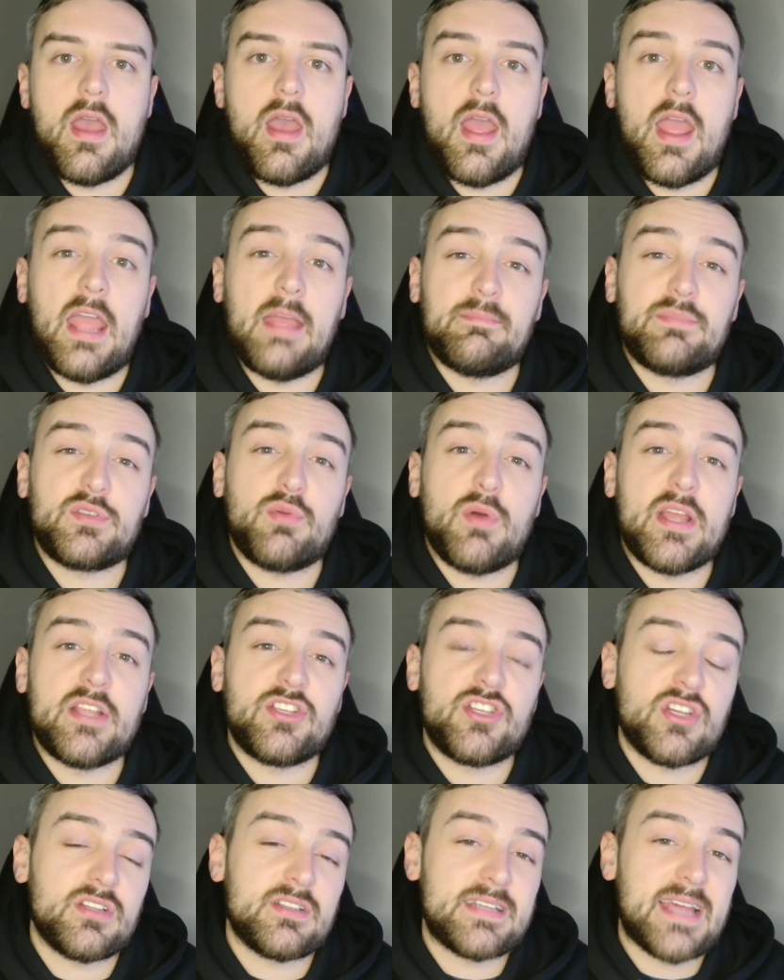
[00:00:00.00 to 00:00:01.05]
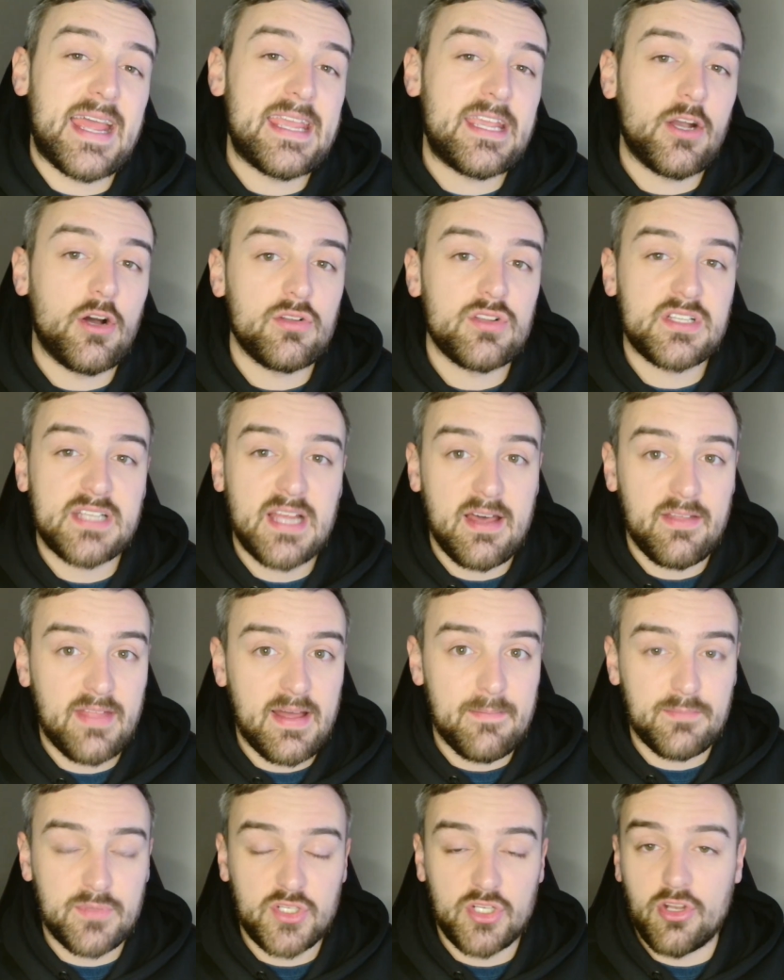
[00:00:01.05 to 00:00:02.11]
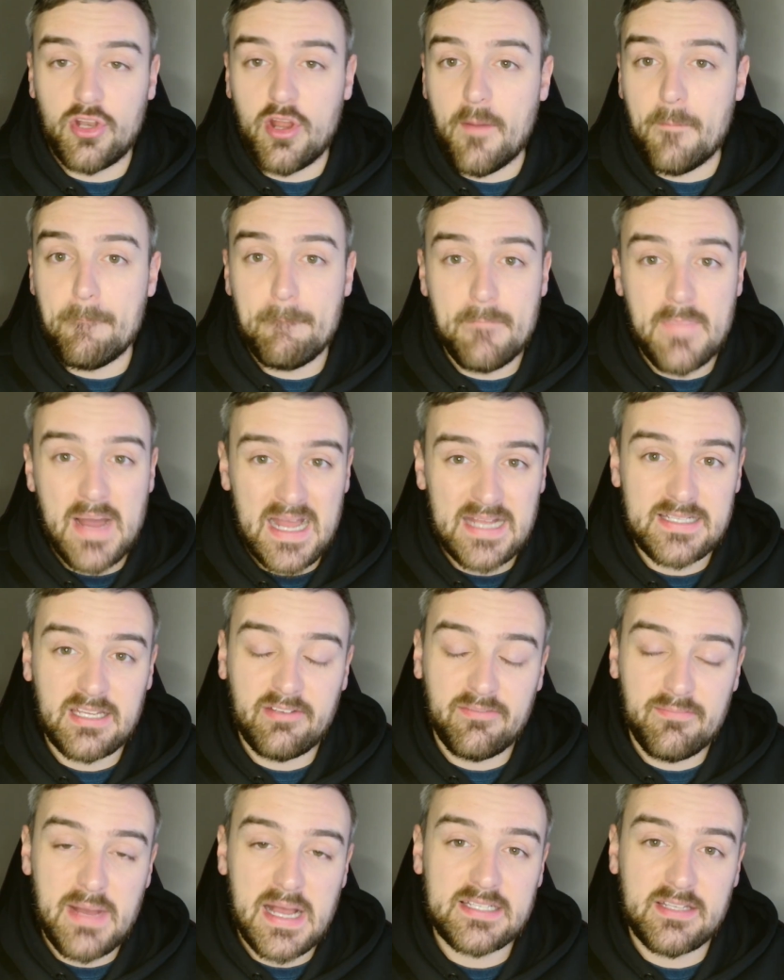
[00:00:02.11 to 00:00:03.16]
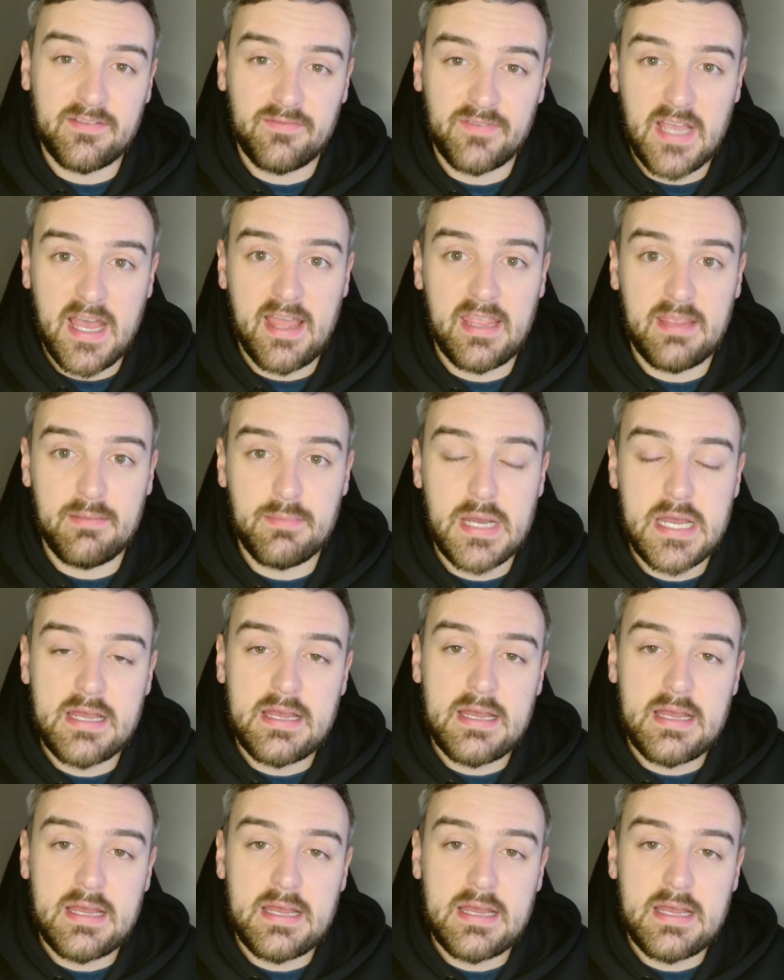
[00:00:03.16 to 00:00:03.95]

Ipswich take on Southampton. Massive, massive game.